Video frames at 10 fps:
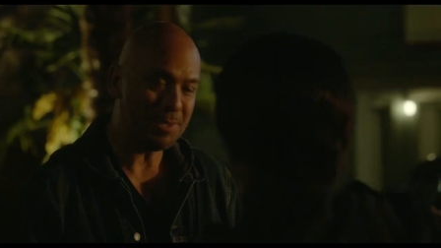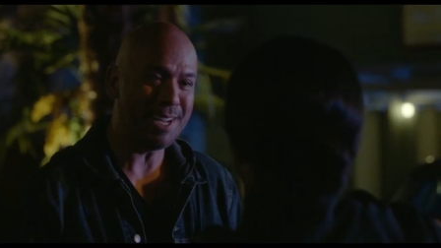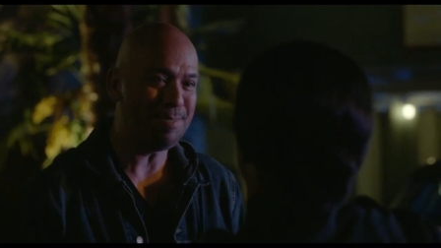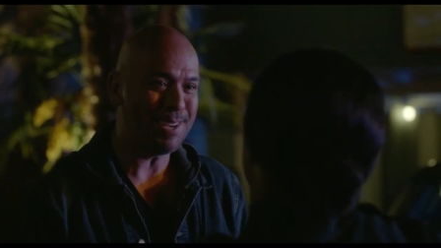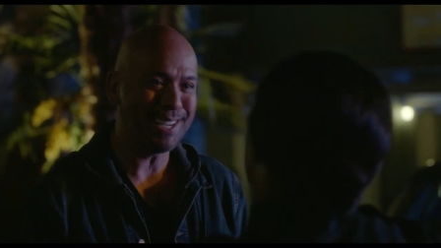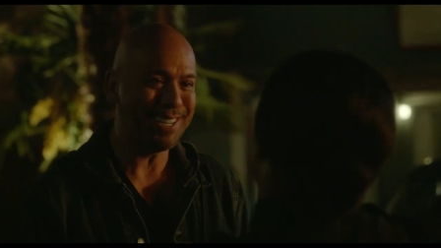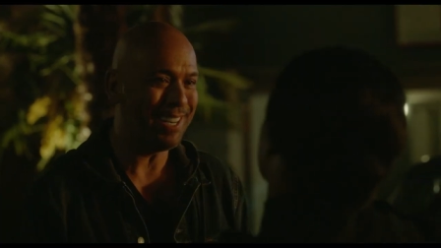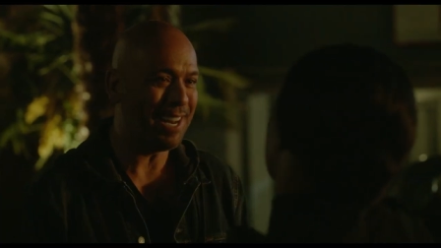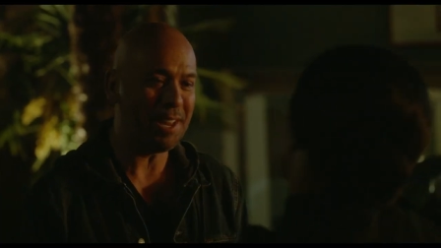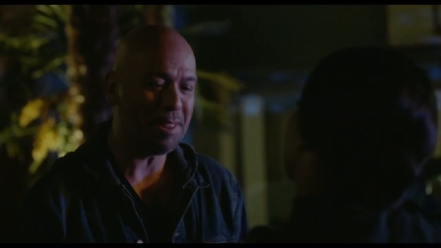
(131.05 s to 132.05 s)
used to have back
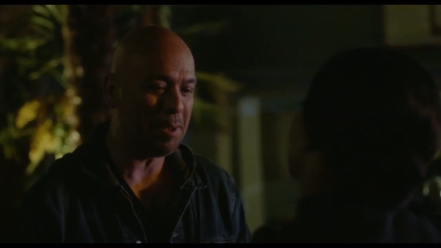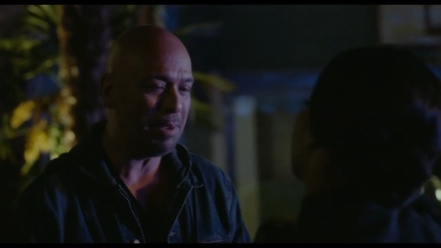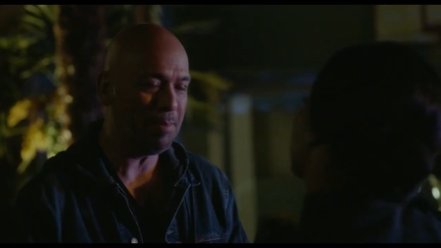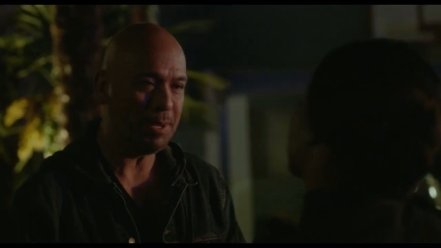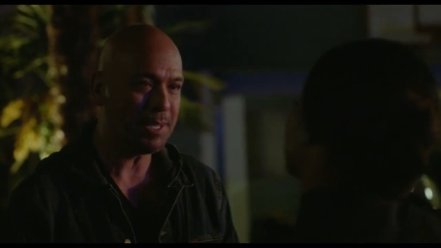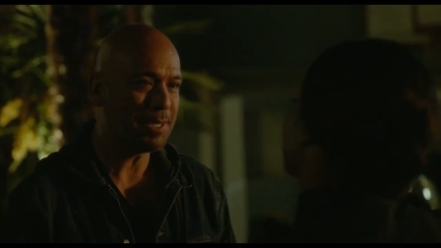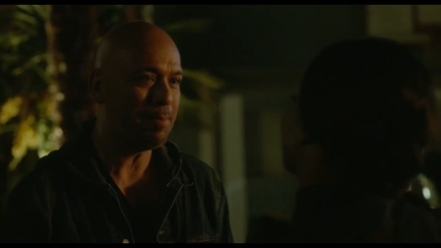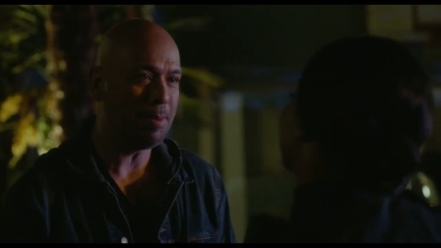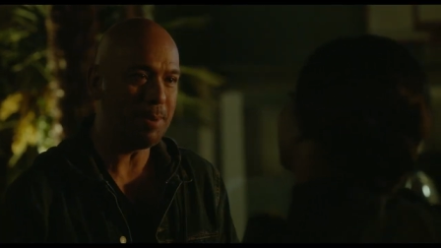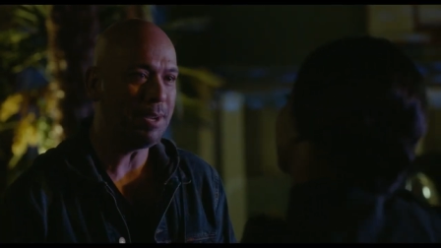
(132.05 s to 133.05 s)
in the day. I thought maybe
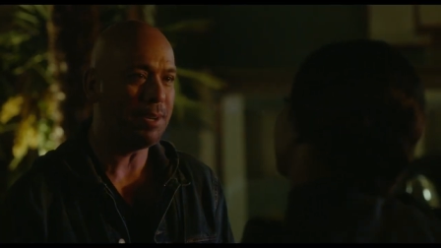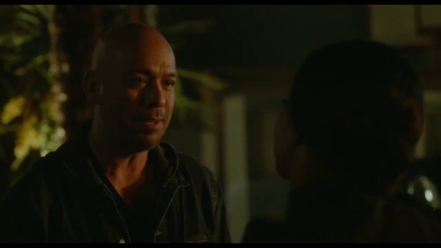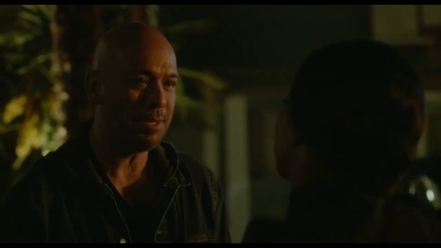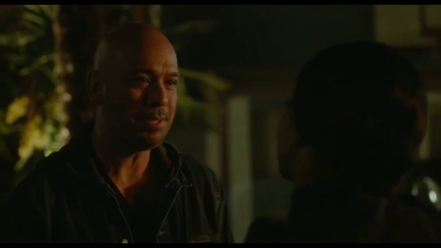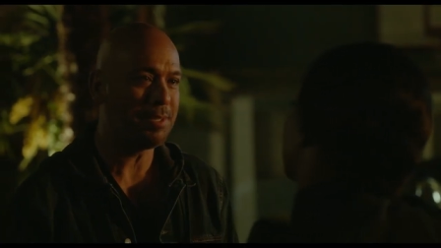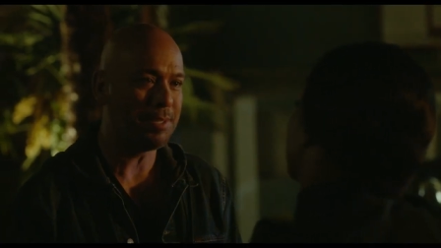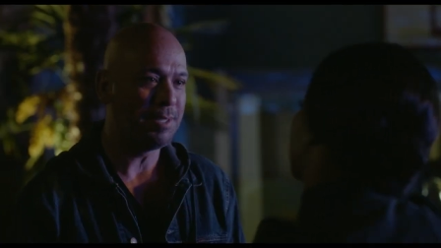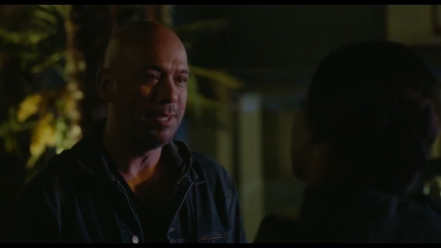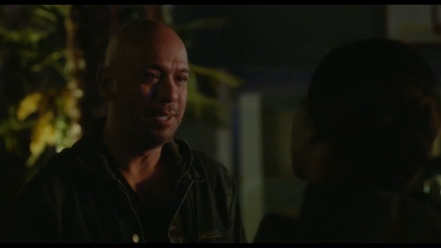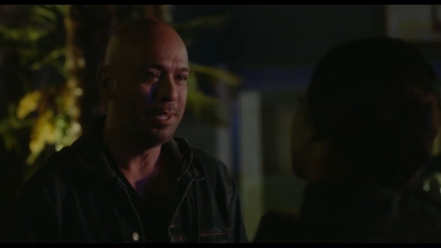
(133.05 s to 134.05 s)
next time I'm out here,
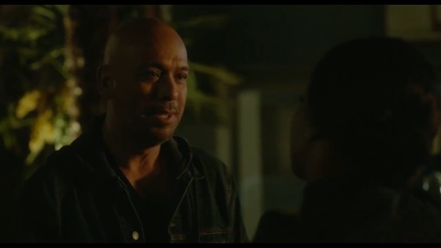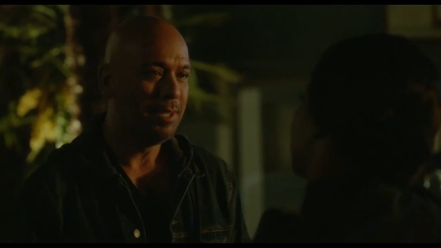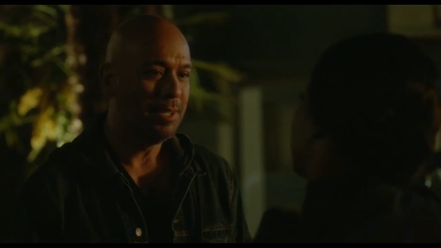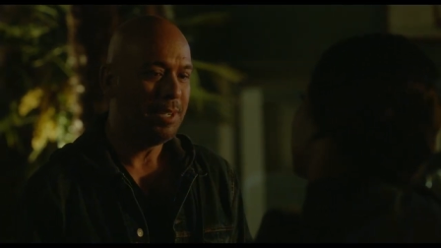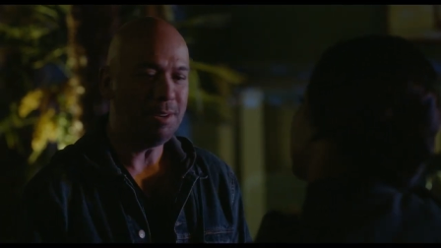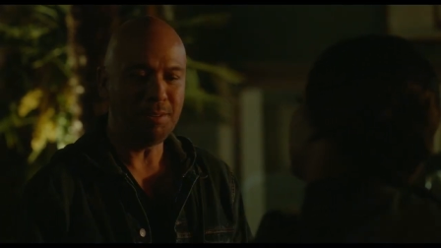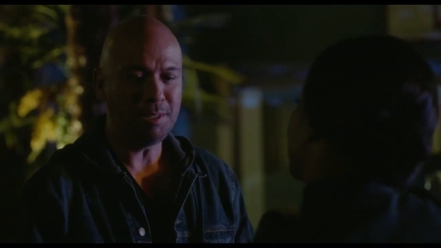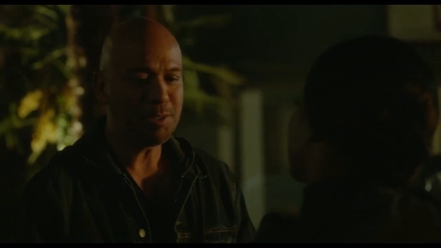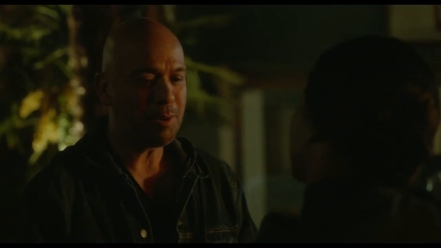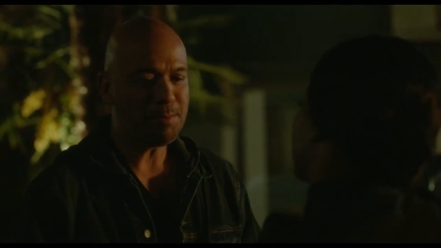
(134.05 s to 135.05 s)
let's
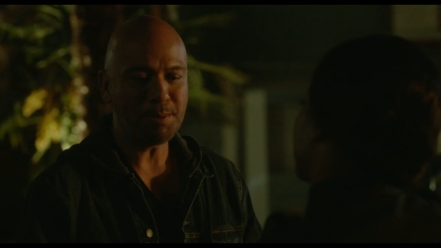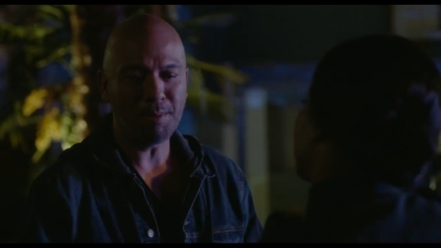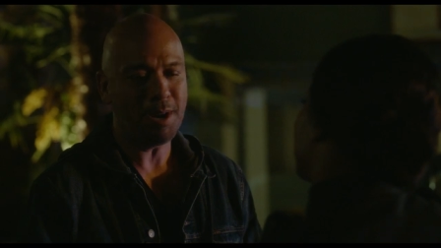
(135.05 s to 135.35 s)
grab some